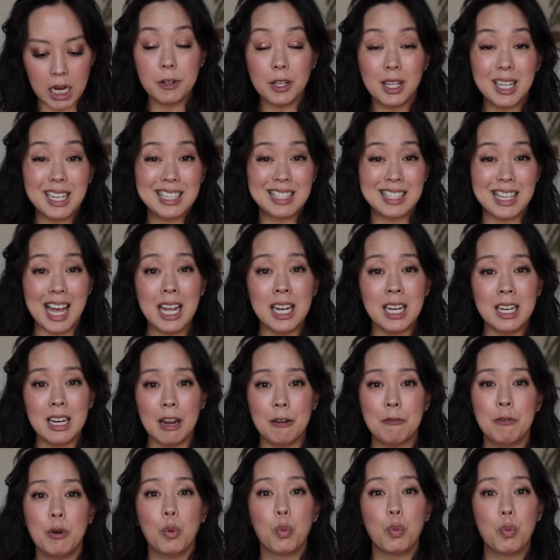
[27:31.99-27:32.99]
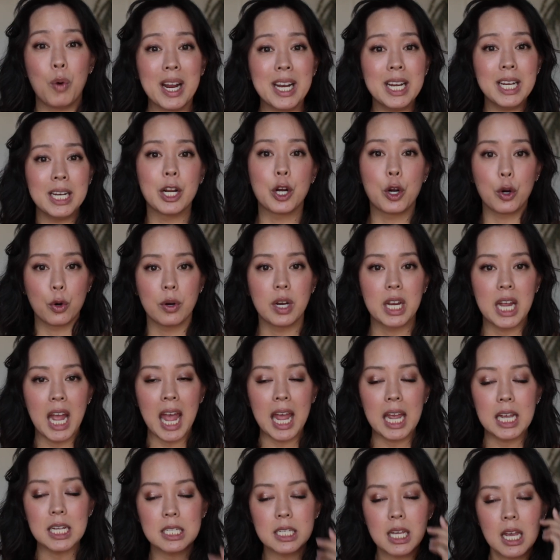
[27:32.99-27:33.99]
I feel excited, I feel ready to
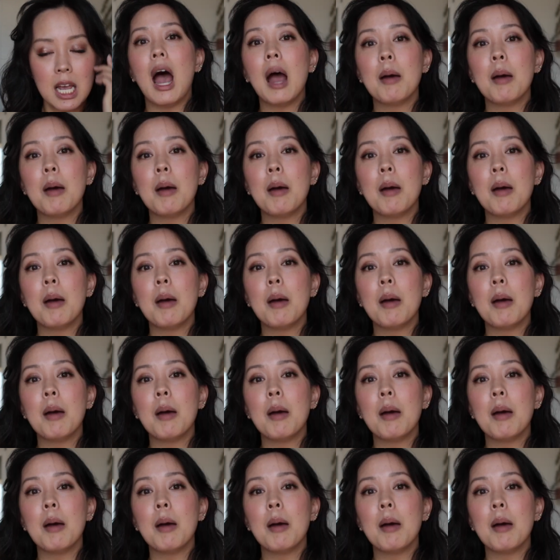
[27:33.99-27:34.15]
create.